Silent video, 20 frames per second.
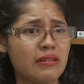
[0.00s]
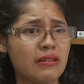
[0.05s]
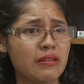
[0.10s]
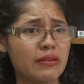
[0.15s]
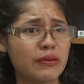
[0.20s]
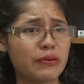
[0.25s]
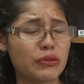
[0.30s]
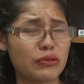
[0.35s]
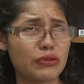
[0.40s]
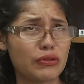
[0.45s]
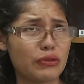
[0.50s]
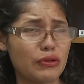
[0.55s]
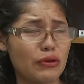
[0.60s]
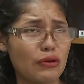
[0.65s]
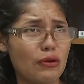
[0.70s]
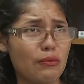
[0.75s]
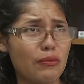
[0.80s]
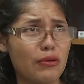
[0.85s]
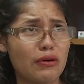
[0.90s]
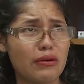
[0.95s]
Lucia
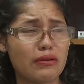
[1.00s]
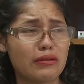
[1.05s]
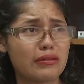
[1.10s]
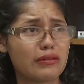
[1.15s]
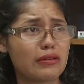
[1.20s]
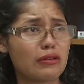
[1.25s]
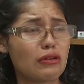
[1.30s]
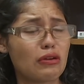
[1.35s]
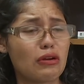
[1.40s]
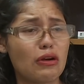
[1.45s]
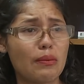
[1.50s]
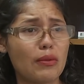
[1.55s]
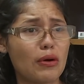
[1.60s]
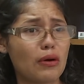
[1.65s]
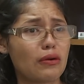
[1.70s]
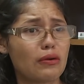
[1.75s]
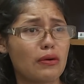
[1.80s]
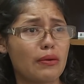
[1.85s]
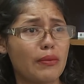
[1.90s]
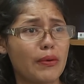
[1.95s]
Newman, Al Jazeera,
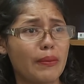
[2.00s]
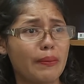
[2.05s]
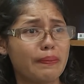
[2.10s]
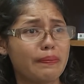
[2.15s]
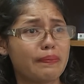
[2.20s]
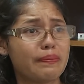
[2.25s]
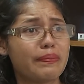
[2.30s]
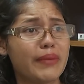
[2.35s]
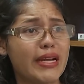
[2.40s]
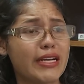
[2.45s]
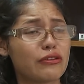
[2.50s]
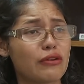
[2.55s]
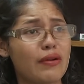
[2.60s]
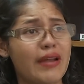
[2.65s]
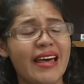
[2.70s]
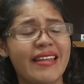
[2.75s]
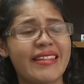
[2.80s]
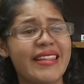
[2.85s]
Caracas.